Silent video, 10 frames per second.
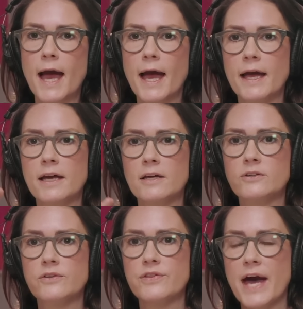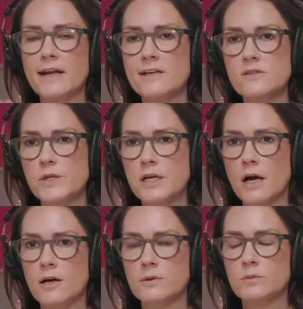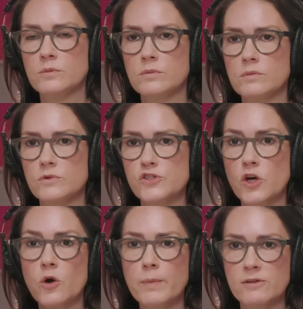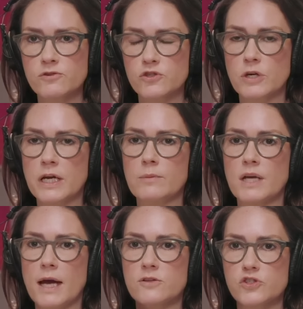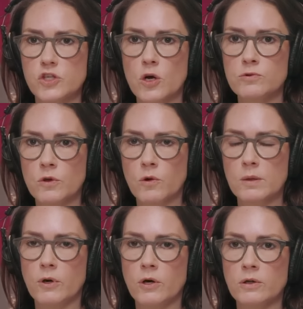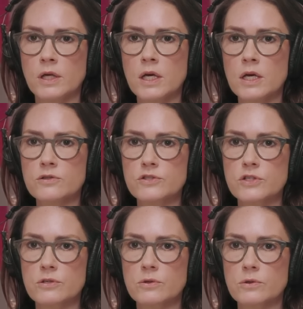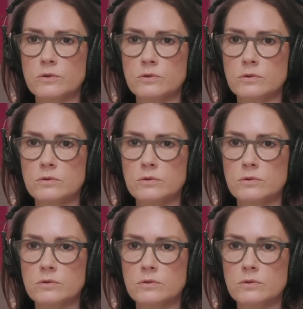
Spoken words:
And that has become so mainstreamed and so normal to